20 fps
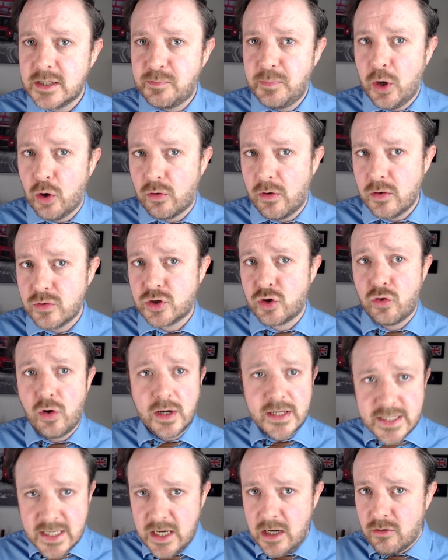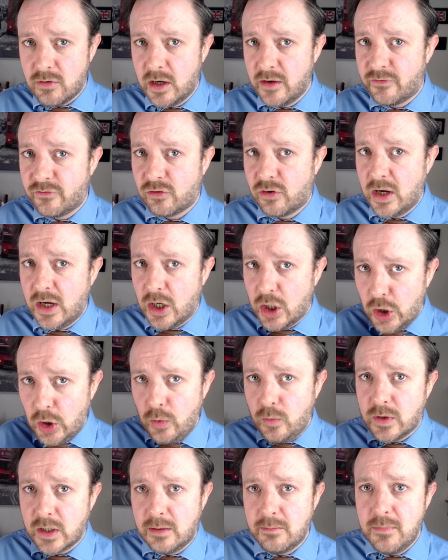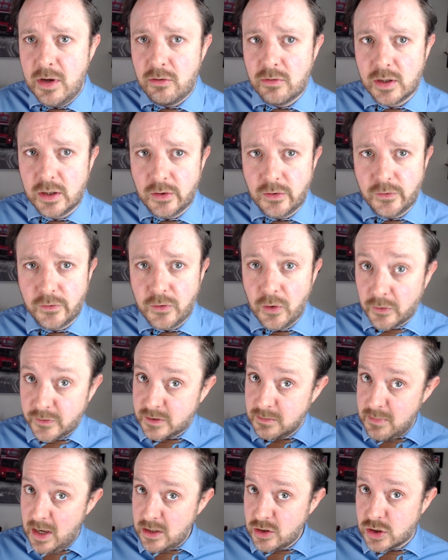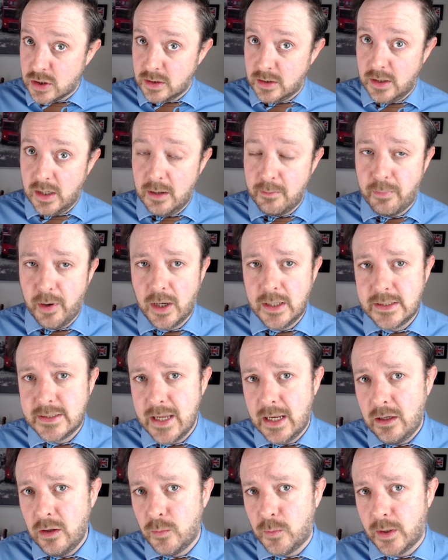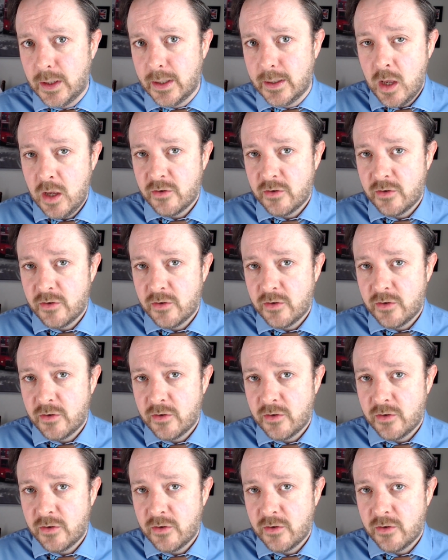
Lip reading: Bureau's criteria for including Maryland, not to mention nearby Delaware?